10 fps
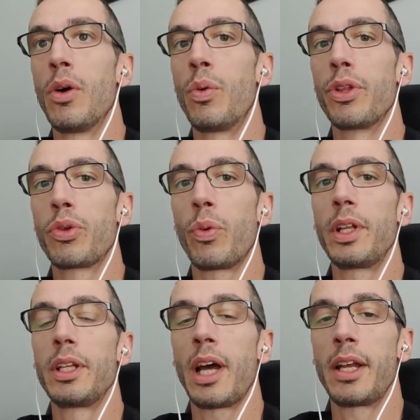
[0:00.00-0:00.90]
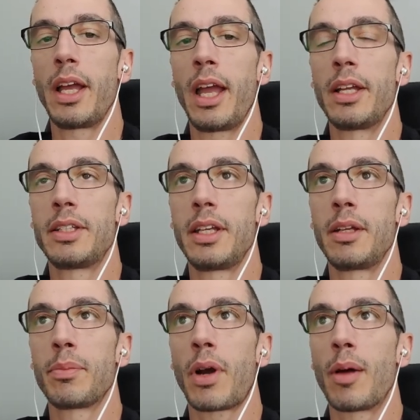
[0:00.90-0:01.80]
with
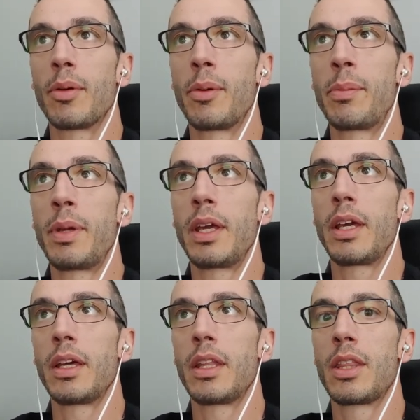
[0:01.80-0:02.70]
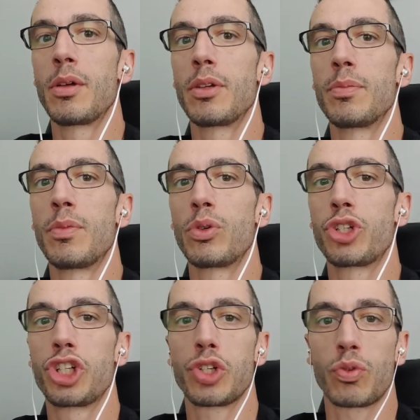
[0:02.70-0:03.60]
2018 probably being the most
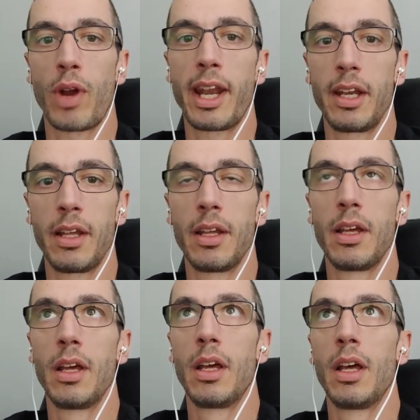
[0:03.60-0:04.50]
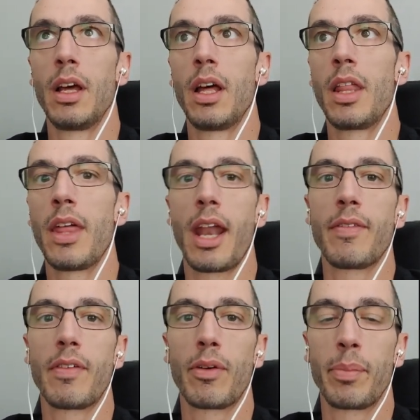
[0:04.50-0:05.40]
shredded that
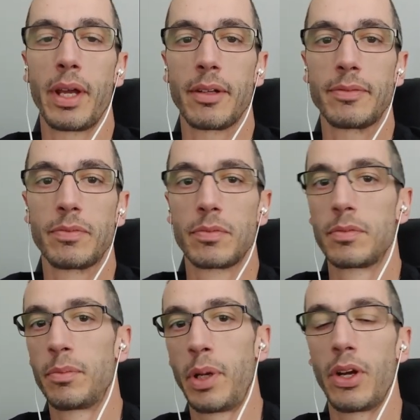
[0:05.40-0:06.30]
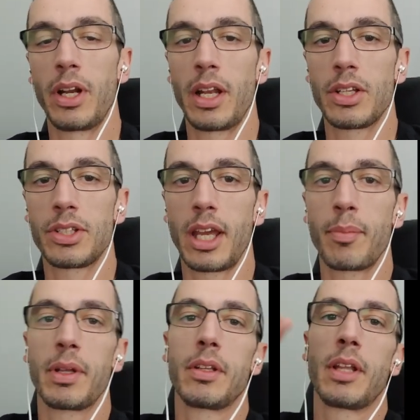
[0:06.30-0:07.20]
I've ever been. Period. End of
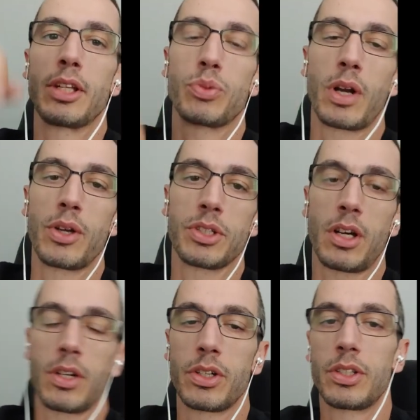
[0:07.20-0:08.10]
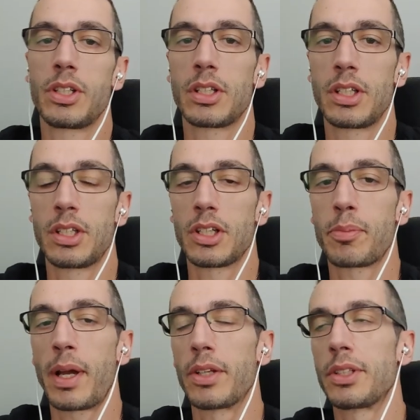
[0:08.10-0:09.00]
statement. That's where I was 166
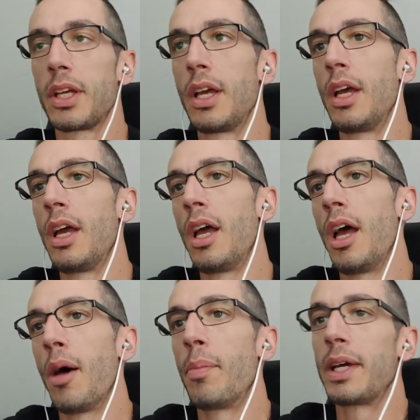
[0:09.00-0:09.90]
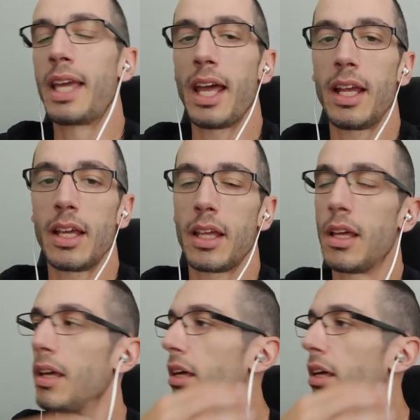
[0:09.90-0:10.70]
pounds. But getting